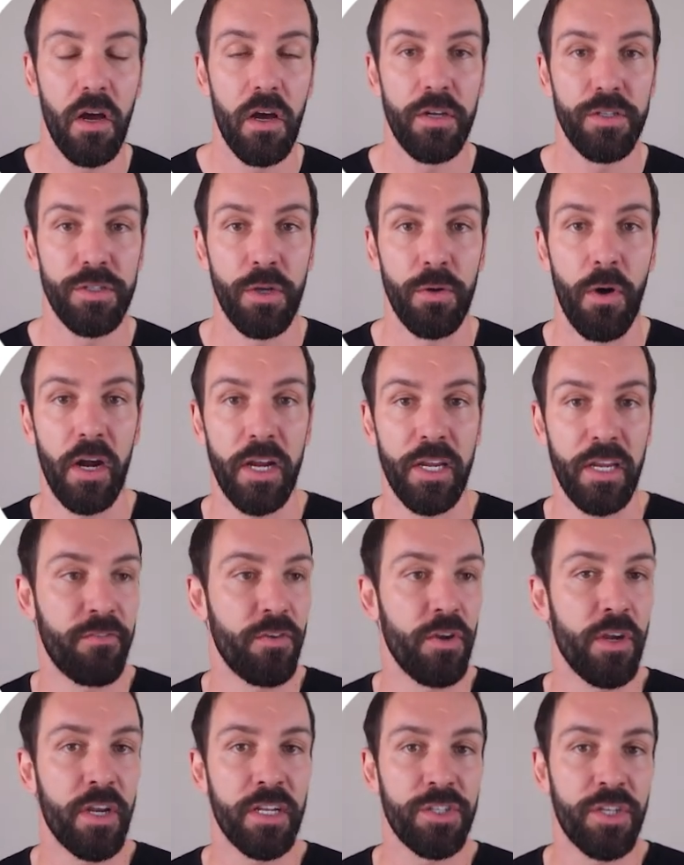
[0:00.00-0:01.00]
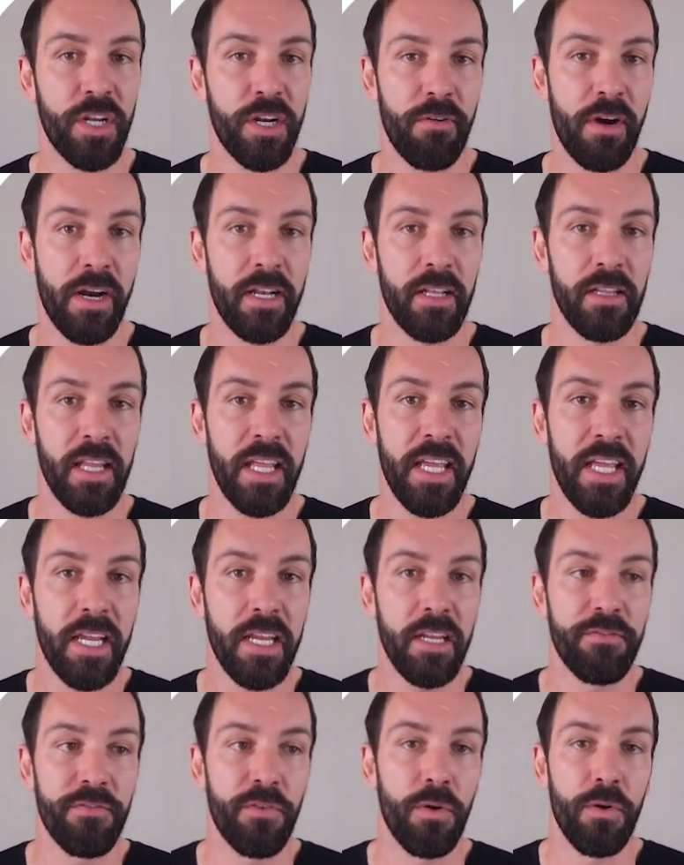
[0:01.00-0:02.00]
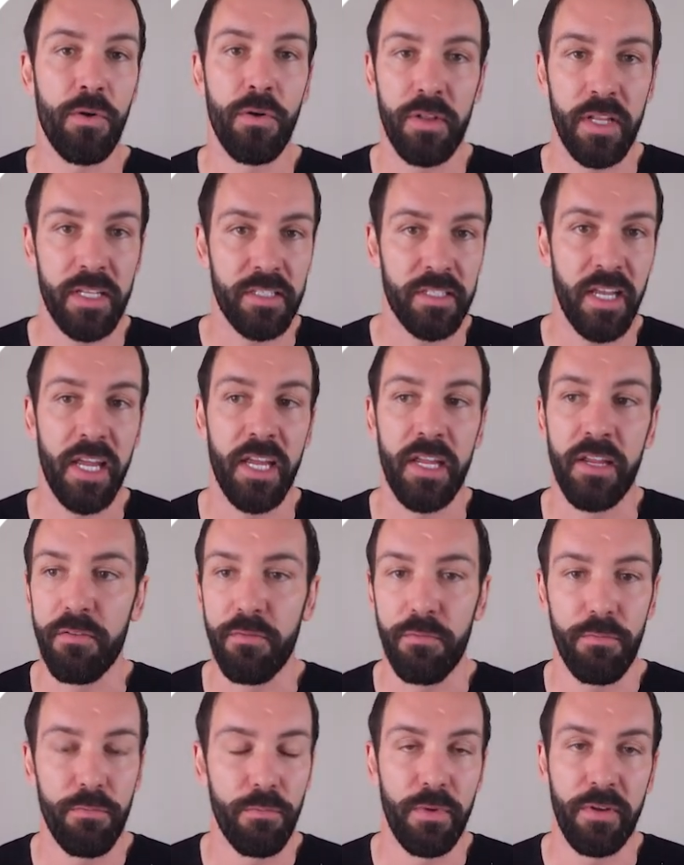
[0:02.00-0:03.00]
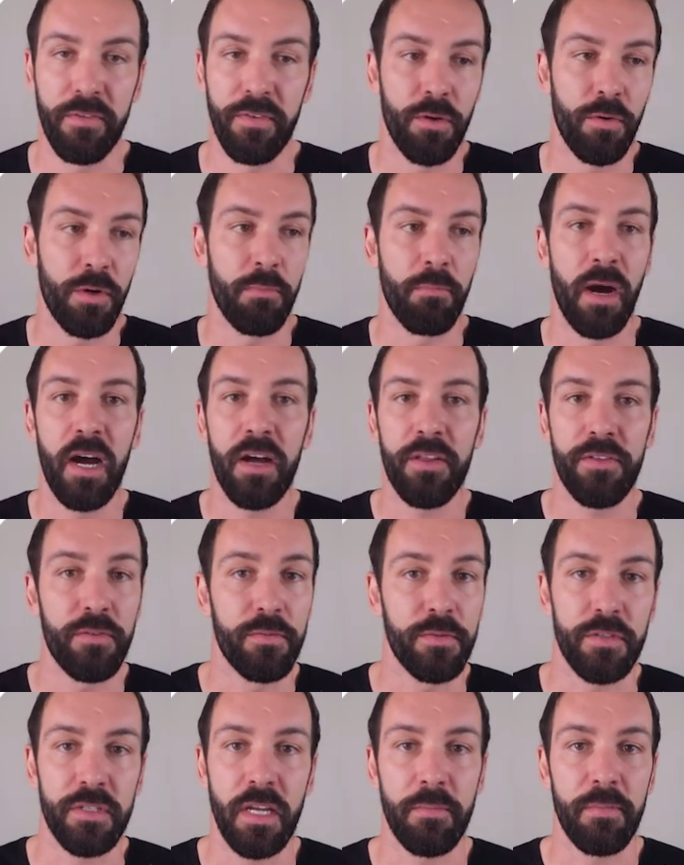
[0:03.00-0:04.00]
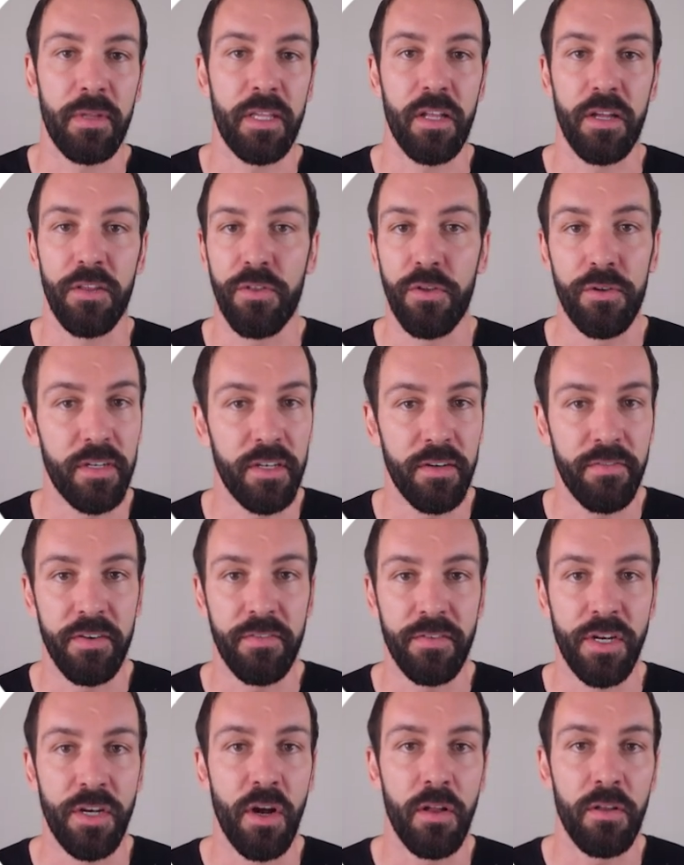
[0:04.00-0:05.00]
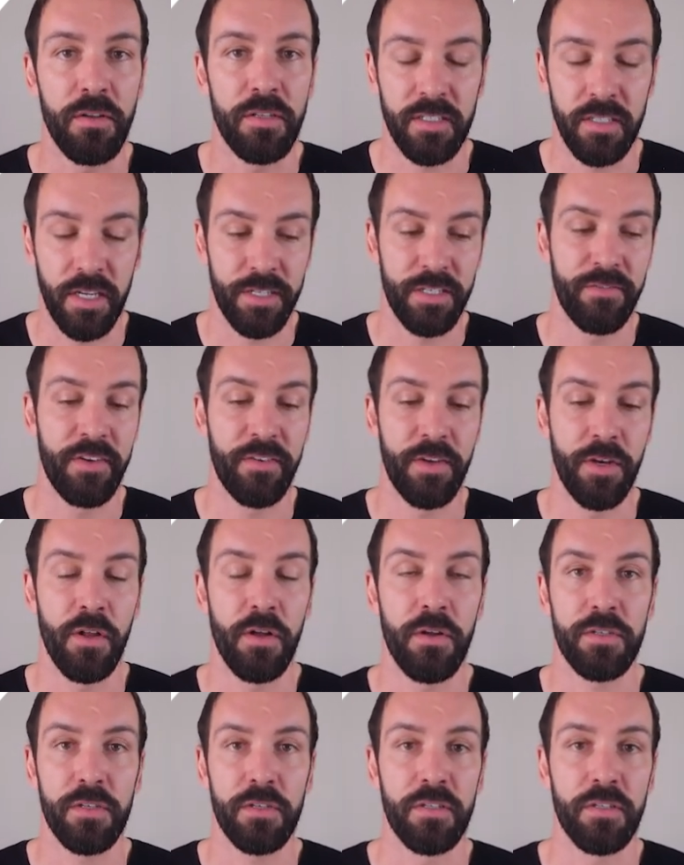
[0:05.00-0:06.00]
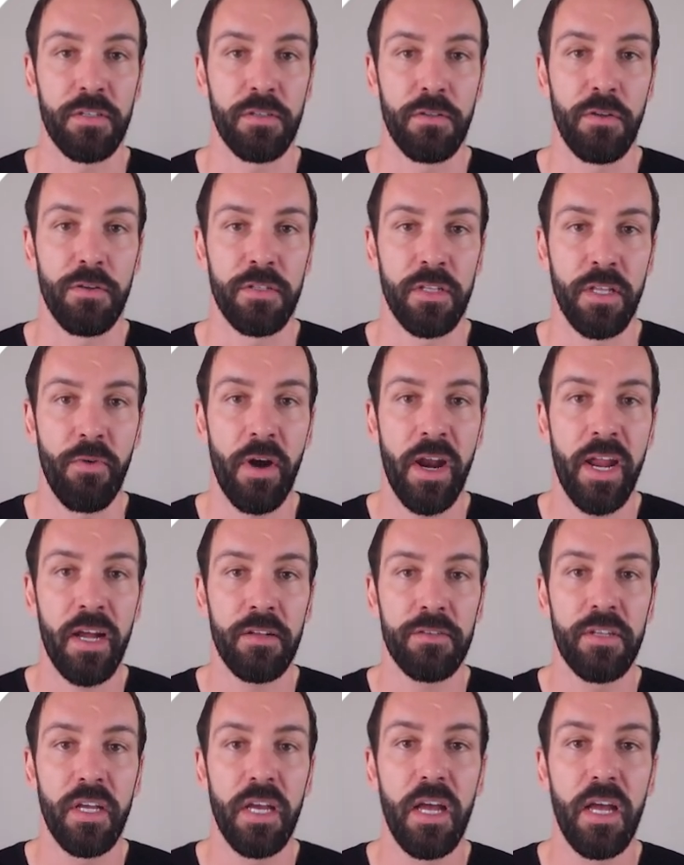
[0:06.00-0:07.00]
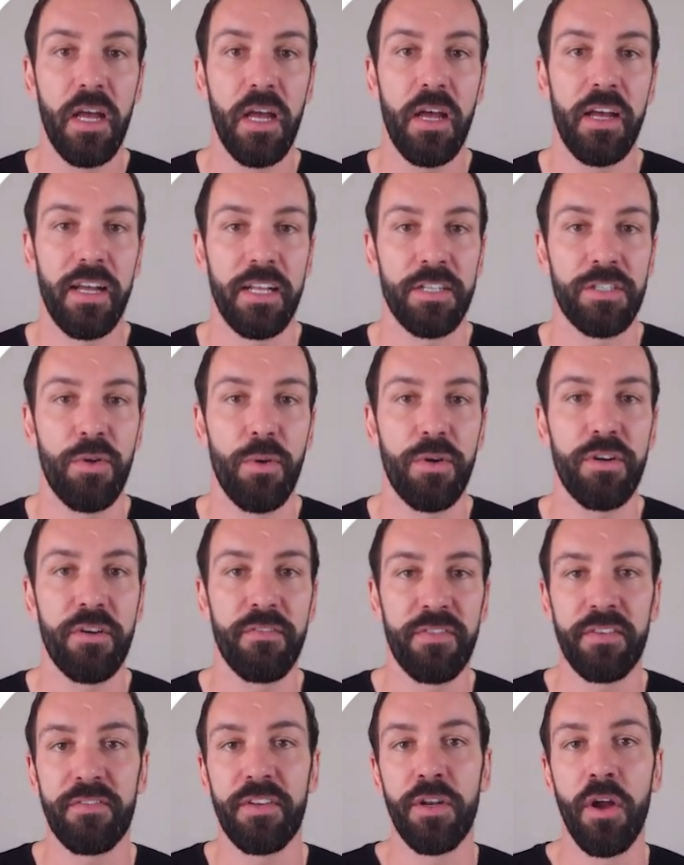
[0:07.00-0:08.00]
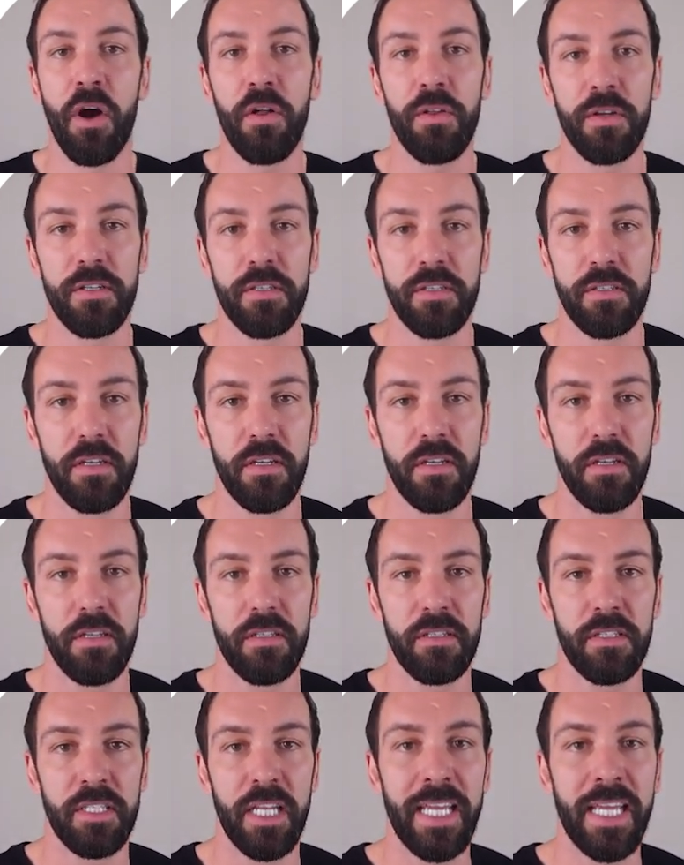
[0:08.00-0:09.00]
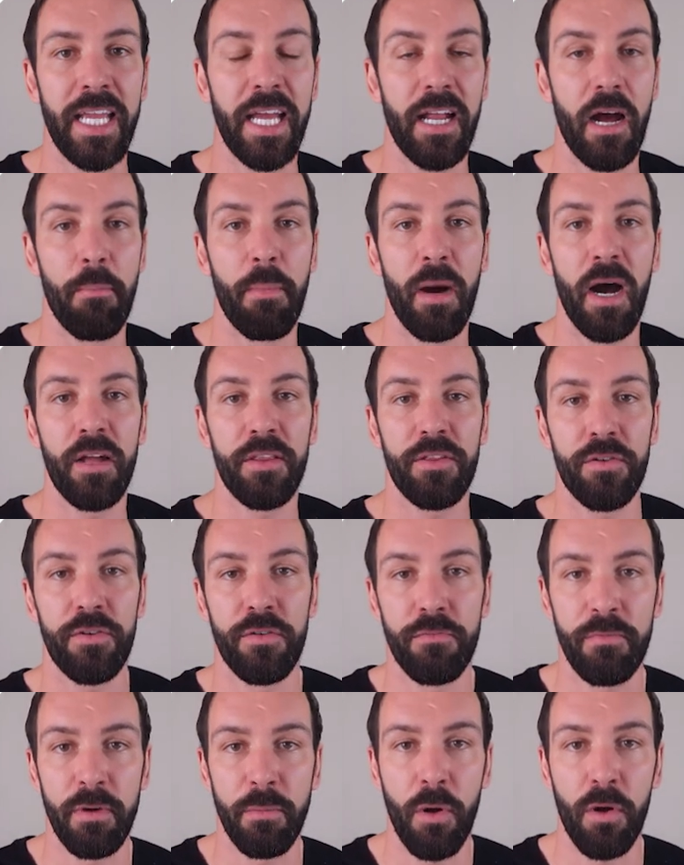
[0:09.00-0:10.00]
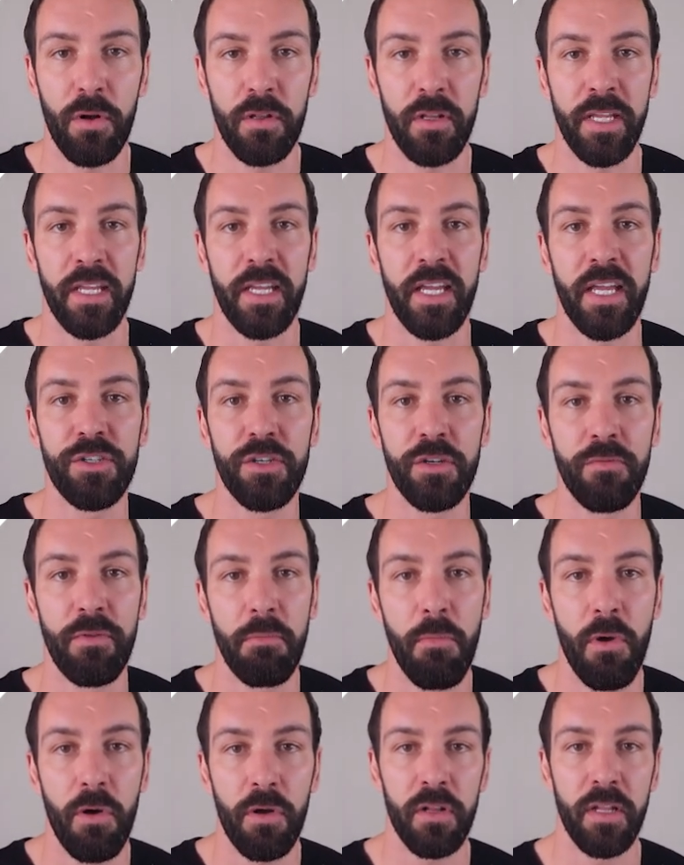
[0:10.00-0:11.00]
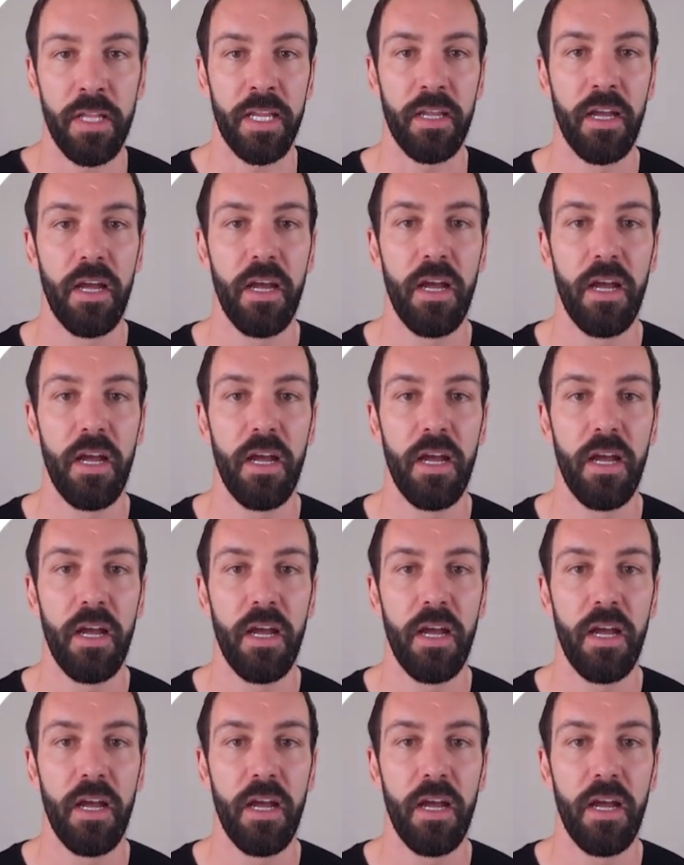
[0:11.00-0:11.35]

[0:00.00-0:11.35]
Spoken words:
so if you can generate a lead for, let's say, if you're doing bathrooms or something like $30 to $50, it saves $50 because it's loosely round, it's $250 to get a bathroom remodeling, kitchen remodeling.